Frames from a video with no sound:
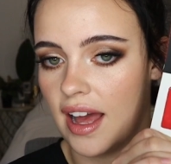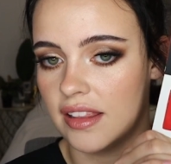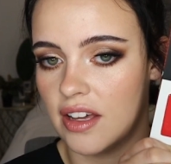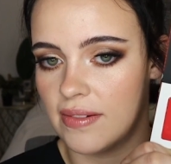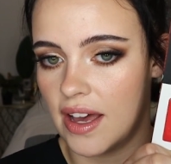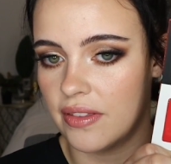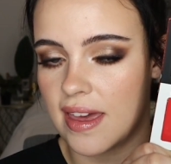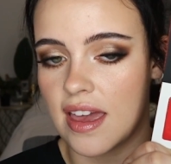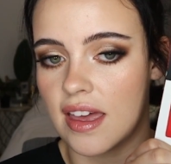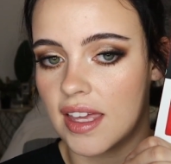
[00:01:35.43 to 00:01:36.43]
I love how
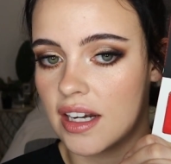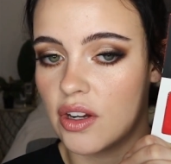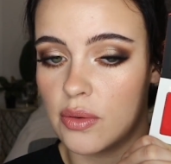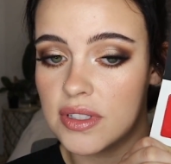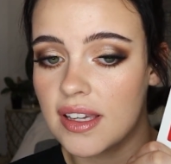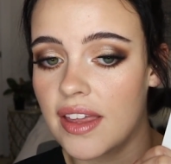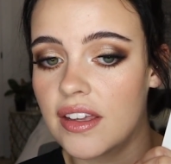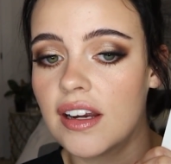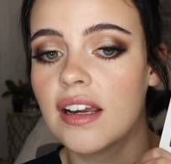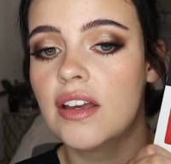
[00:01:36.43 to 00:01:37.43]
they can go
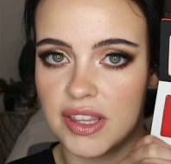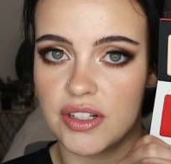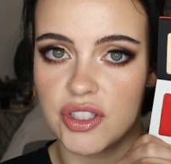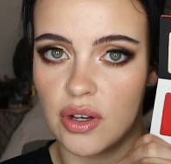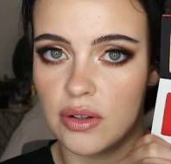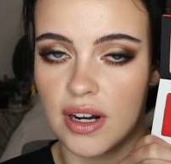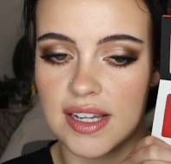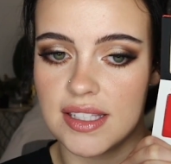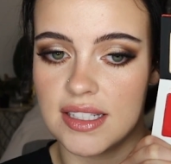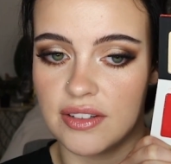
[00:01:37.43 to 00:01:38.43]
together, but they're so
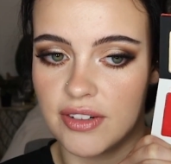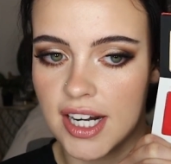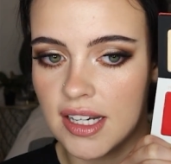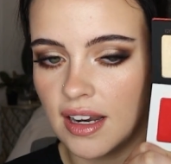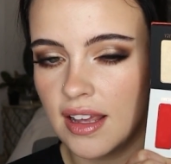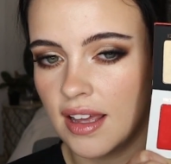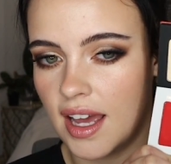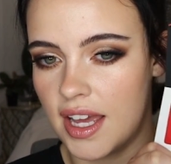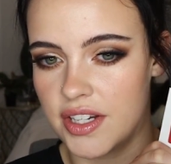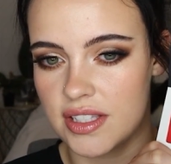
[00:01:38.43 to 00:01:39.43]
crazy different.
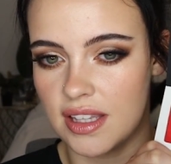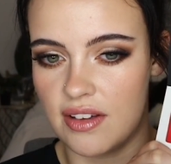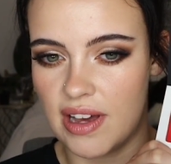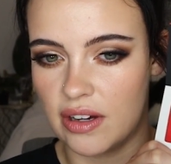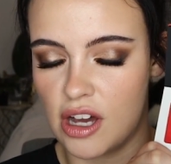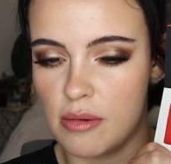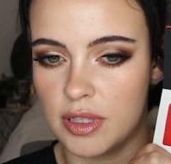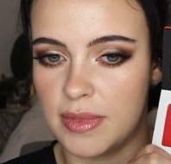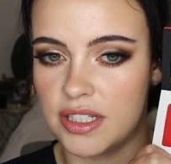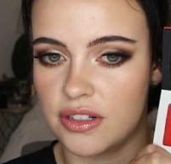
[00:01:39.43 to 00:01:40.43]
I just love how
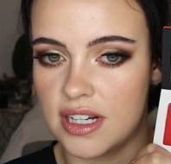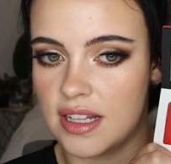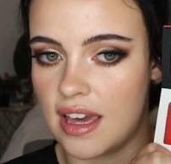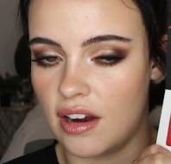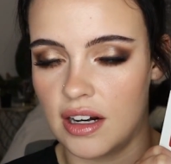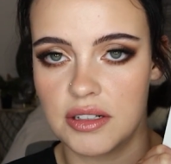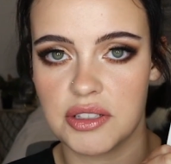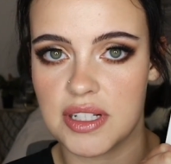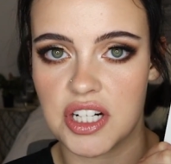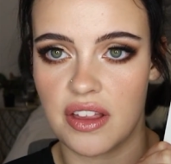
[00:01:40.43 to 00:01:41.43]
complementary they are
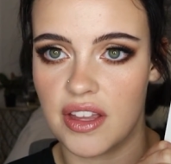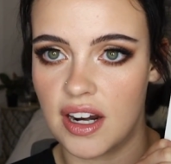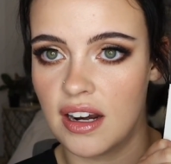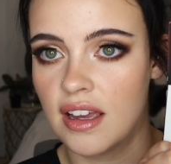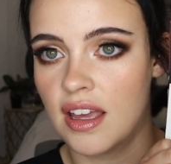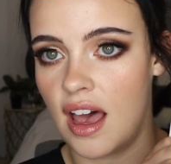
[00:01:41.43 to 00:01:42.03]
to each other.